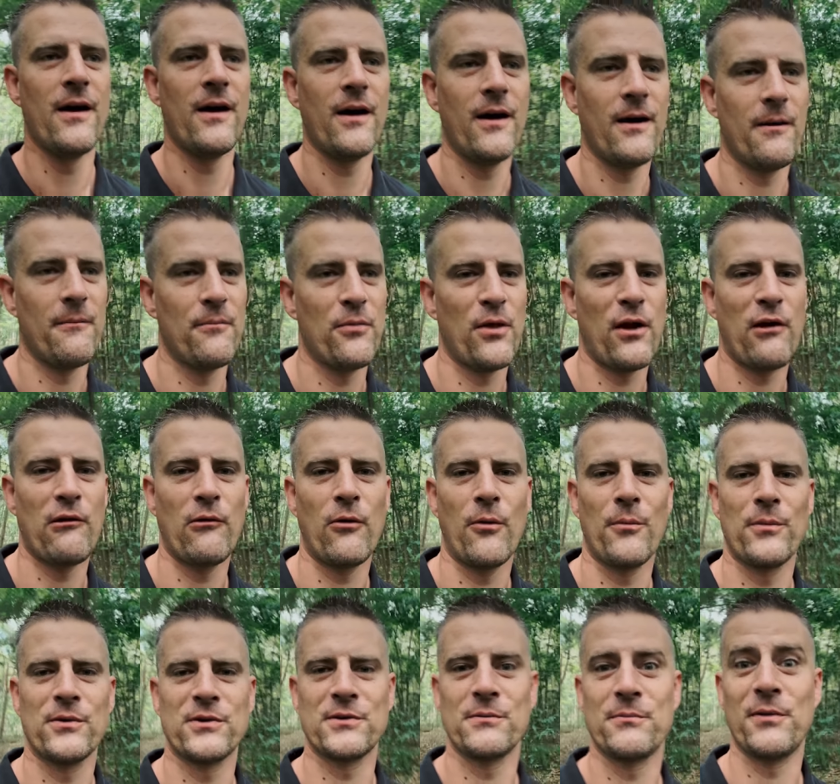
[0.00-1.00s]
Um, they're
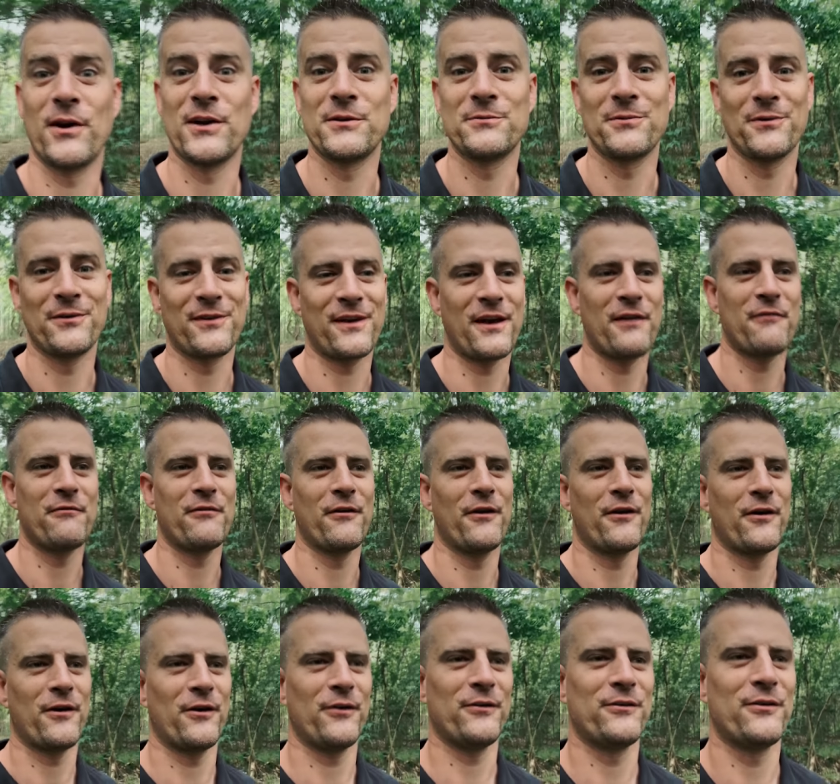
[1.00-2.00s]
almost impossible to get
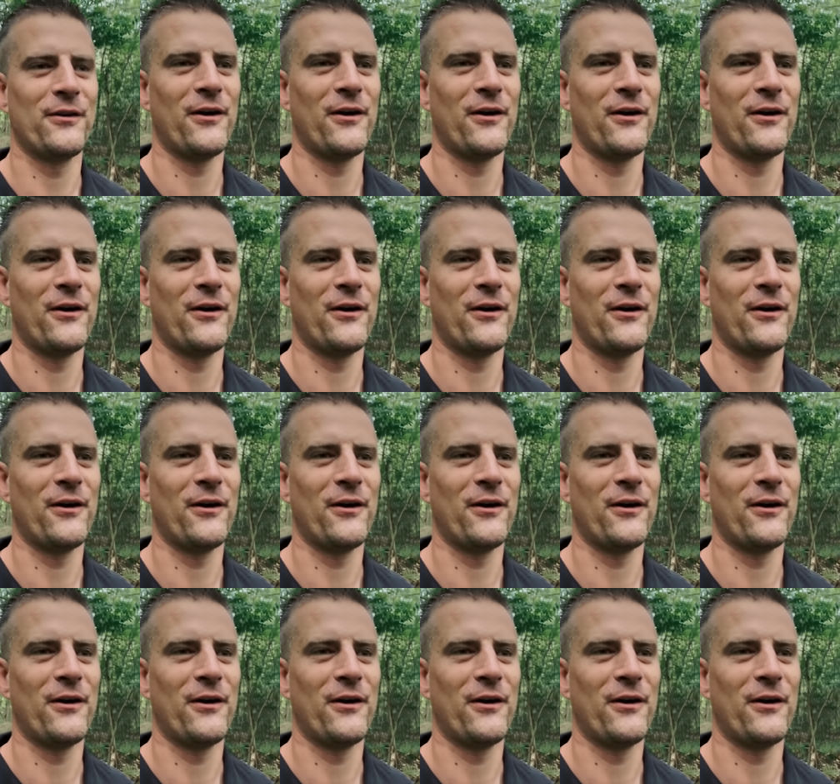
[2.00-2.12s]
photos